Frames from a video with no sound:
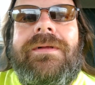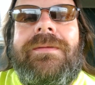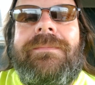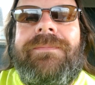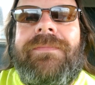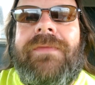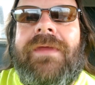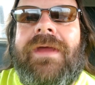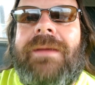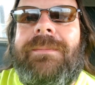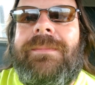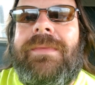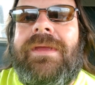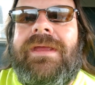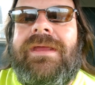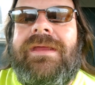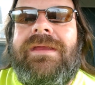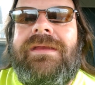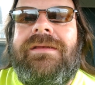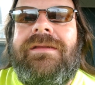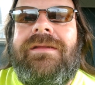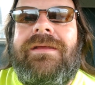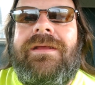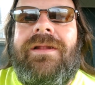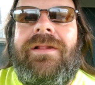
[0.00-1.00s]
I
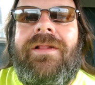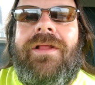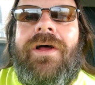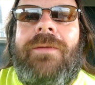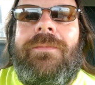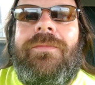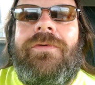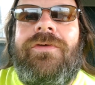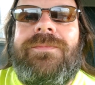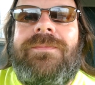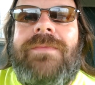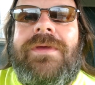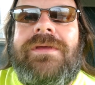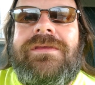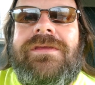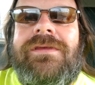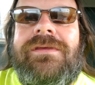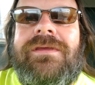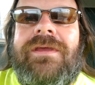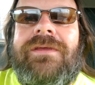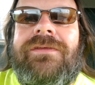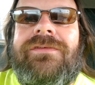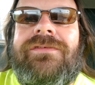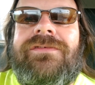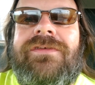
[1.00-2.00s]
mean, it'll almost make you
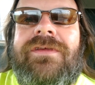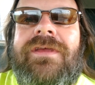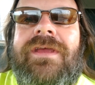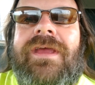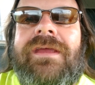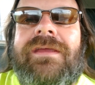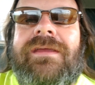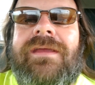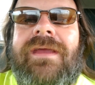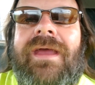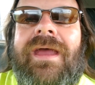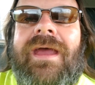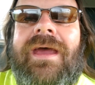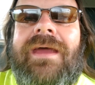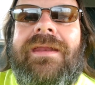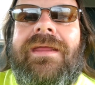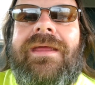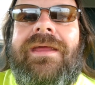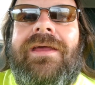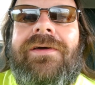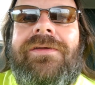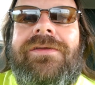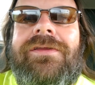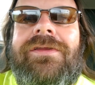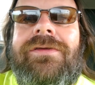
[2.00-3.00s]
get sick. How the
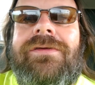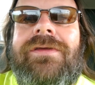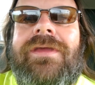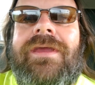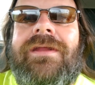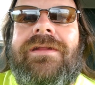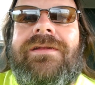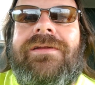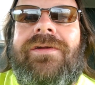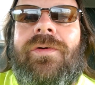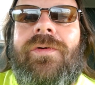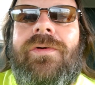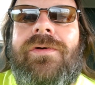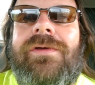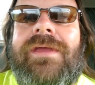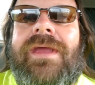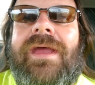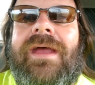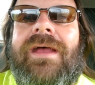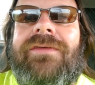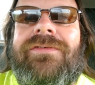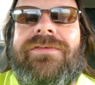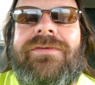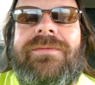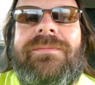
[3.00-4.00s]
hell do you get an
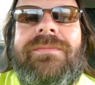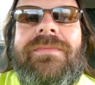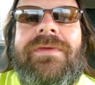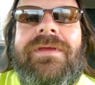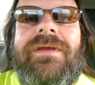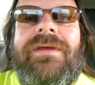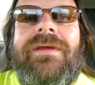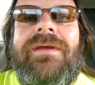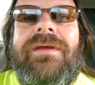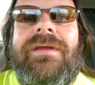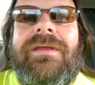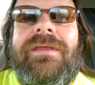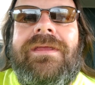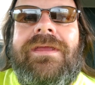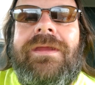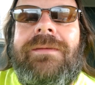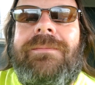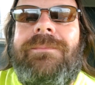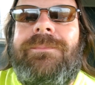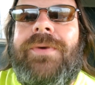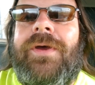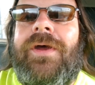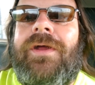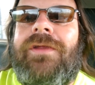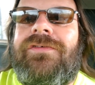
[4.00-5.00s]
orgasm
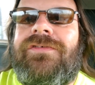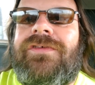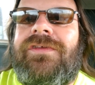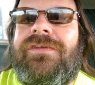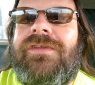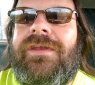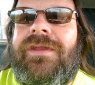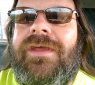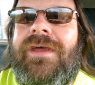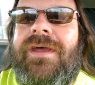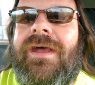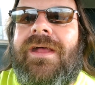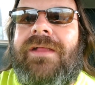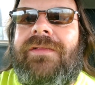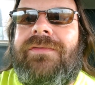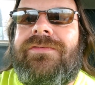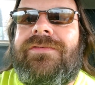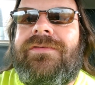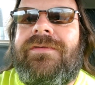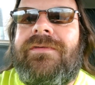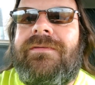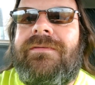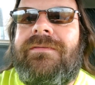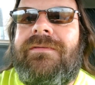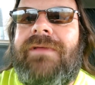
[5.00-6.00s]
getting punched in the
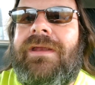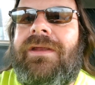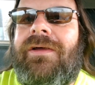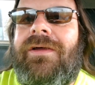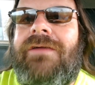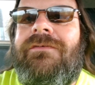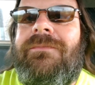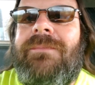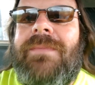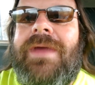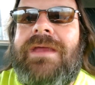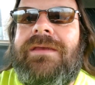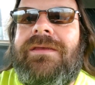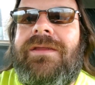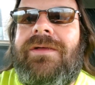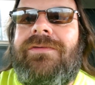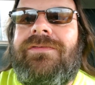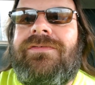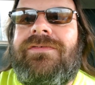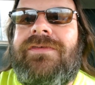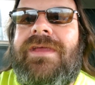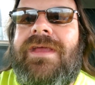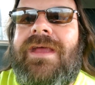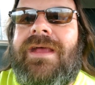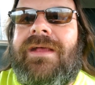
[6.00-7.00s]
nuts? That don't even make no
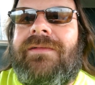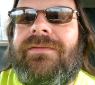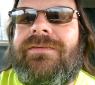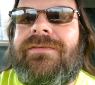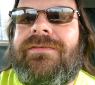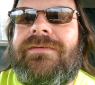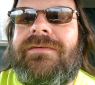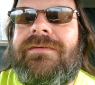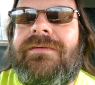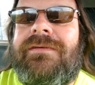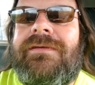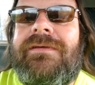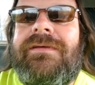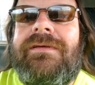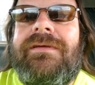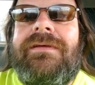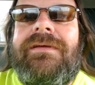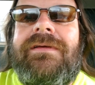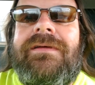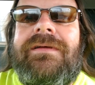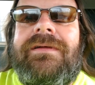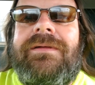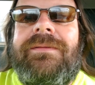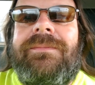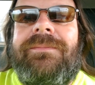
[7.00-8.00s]
sense.
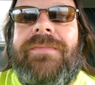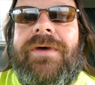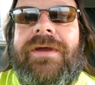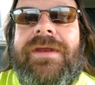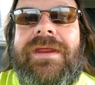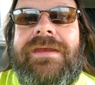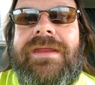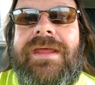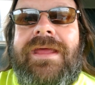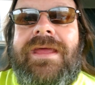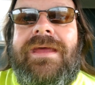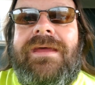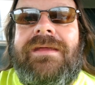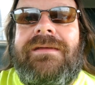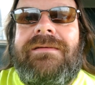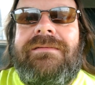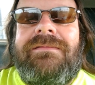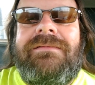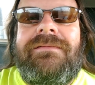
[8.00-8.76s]
But he did.